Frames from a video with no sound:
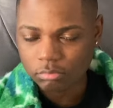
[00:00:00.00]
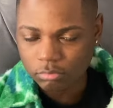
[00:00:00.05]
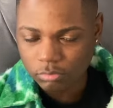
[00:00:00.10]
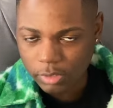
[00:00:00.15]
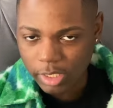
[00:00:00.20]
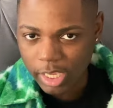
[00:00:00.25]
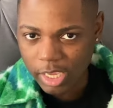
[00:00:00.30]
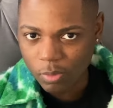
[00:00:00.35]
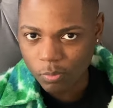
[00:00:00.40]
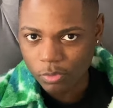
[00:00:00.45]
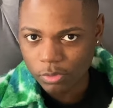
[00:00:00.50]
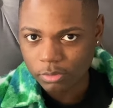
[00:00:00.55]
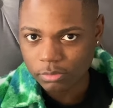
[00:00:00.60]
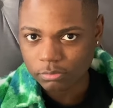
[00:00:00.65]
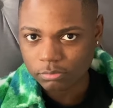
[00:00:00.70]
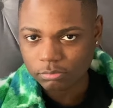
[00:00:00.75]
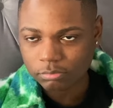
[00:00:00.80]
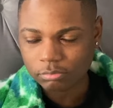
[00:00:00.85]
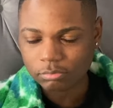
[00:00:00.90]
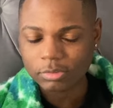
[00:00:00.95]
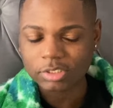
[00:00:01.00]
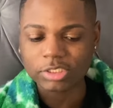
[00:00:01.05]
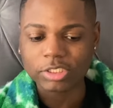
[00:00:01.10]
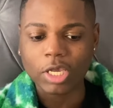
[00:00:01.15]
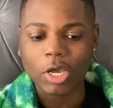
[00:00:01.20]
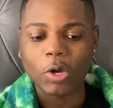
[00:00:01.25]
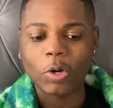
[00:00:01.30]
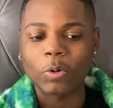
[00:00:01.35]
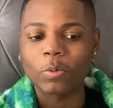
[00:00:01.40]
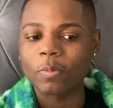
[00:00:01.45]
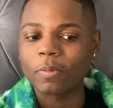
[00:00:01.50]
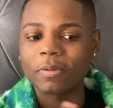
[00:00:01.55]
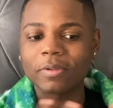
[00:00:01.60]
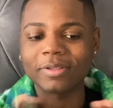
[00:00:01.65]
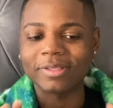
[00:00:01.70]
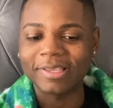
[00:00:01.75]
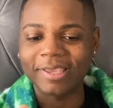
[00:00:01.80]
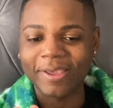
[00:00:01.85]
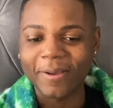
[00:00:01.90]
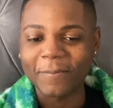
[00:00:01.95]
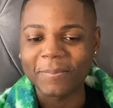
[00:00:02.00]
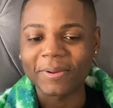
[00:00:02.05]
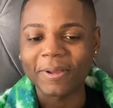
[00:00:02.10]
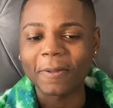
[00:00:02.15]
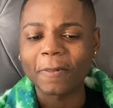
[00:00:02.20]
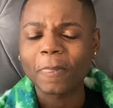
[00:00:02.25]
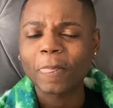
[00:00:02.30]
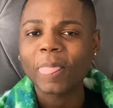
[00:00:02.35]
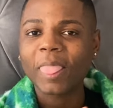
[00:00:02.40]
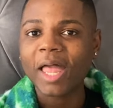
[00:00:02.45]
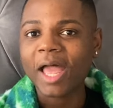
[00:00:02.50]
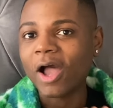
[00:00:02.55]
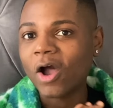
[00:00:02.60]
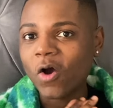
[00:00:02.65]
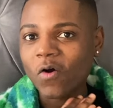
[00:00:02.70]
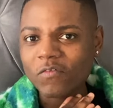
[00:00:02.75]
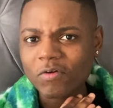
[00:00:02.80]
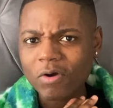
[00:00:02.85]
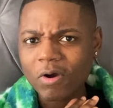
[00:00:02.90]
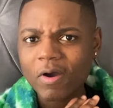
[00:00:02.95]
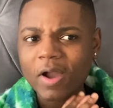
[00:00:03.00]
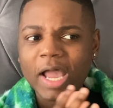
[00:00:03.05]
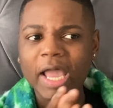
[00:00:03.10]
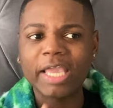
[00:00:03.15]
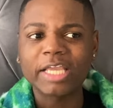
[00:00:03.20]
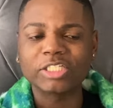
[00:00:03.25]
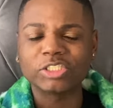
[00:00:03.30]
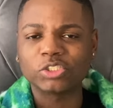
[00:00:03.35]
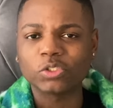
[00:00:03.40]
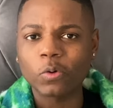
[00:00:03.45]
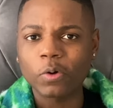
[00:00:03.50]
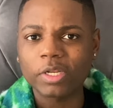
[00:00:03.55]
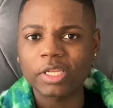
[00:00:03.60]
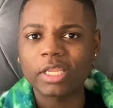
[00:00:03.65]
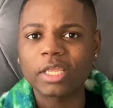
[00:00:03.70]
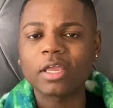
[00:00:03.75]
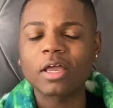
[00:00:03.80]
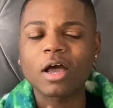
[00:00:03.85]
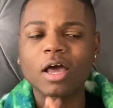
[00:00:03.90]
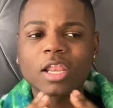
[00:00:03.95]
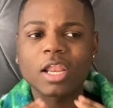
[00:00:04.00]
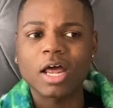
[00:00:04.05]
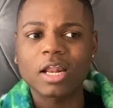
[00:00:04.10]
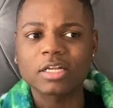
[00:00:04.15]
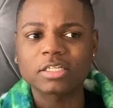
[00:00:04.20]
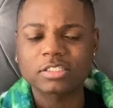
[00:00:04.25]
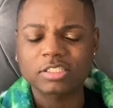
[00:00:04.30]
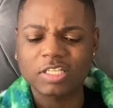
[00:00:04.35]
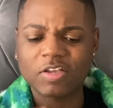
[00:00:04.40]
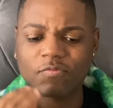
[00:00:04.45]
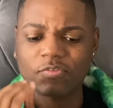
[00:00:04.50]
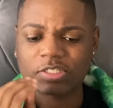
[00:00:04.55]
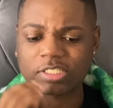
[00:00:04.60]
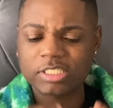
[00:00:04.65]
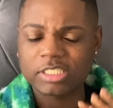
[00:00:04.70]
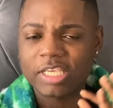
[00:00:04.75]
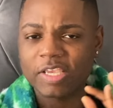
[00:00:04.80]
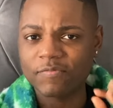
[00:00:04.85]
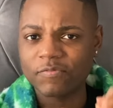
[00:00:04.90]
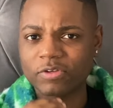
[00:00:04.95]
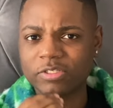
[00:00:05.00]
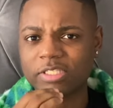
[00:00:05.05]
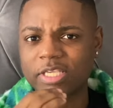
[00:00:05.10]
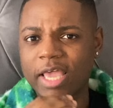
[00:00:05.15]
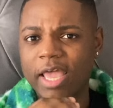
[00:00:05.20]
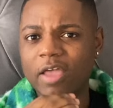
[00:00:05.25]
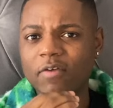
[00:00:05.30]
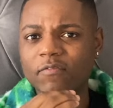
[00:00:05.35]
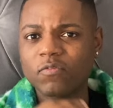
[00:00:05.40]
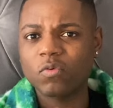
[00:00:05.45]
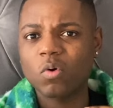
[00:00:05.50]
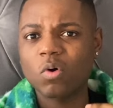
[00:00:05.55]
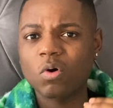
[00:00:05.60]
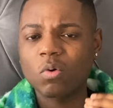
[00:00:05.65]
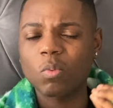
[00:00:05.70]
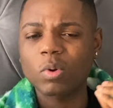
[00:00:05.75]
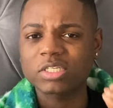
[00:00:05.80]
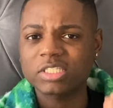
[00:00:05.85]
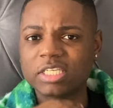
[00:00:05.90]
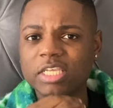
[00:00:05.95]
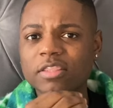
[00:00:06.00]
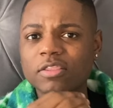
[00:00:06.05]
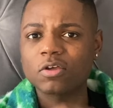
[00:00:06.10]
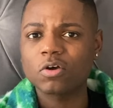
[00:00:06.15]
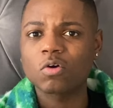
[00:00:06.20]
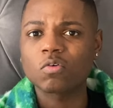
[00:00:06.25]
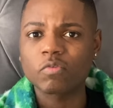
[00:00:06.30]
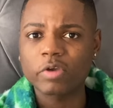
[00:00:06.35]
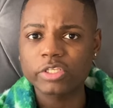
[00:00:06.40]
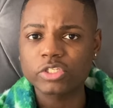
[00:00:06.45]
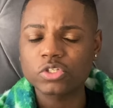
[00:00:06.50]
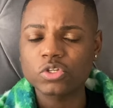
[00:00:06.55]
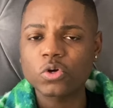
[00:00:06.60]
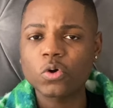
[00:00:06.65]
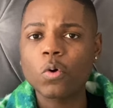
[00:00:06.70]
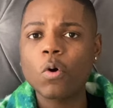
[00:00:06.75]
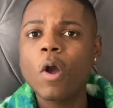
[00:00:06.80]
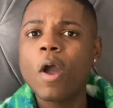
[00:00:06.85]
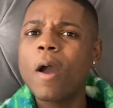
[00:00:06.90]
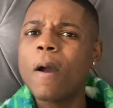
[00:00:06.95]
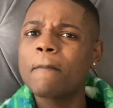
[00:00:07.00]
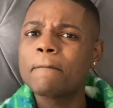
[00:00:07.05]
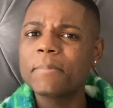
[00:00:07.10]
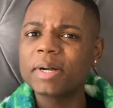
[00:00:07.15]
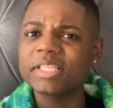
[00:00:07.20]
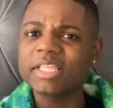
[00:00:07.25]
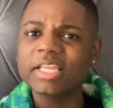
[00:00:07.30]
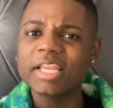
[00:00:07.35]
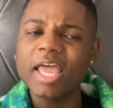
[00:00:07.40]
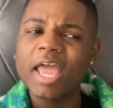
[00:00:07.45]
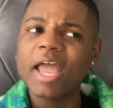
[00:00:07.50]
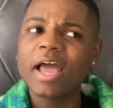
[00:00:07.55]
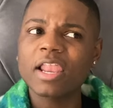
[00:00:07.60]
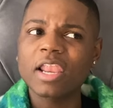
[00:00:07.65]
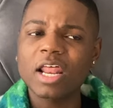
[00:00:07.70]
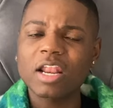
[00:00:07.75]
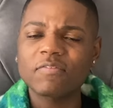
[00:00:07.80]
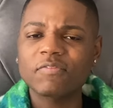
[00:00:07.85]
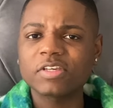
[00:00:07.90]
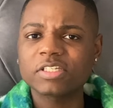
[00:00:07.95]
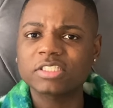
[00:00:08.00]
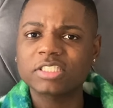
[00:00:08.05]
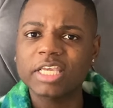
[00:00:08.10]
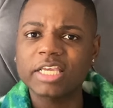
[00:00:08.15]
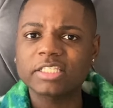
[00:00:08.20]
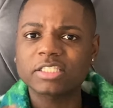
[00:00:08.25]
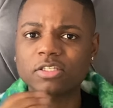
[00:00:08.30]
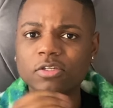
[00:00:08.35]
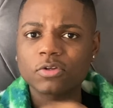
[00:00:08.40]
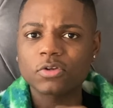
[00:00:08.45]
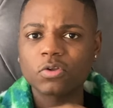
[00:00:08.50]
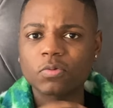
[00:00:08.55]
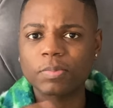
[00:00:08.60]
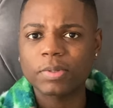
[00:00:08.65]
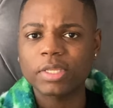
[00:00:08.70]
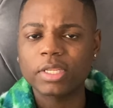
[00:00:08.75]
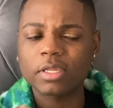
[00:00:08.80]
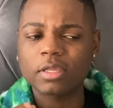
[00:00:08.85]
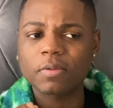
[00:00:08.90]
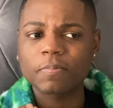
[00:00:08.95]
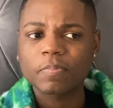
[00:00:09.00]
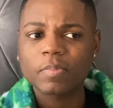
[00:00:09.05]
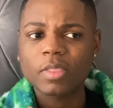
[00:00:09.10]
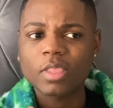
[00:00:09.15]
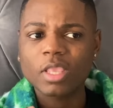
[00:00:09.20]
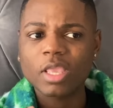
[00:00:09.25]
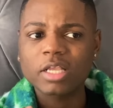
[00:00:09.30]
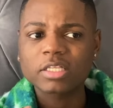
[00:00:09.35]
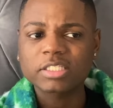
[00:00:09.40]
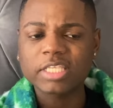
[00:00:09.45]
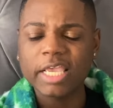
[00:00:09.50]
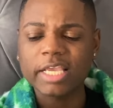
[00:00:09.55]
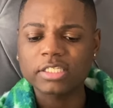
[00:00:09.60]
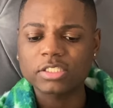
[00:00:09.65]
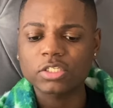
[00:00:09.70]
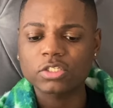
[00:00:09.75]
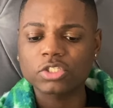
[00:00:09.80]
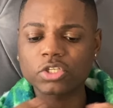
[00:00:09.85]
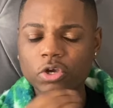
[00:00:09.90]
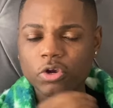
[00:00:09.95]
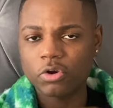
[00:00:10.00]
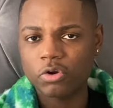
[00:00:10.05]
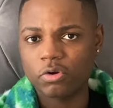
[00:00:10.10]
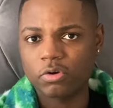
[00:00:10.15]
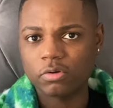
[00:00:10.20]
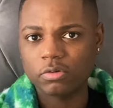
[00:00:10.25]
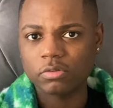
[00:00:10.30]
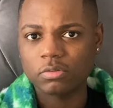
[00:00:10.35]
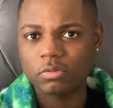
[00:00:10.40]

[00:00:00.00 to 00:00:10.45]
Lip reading: Edward. So, yeah. But overall, I enjoyed it. A lot of this stuff is tit for tat for what's in the original. But then it had a lot of it takes a turn,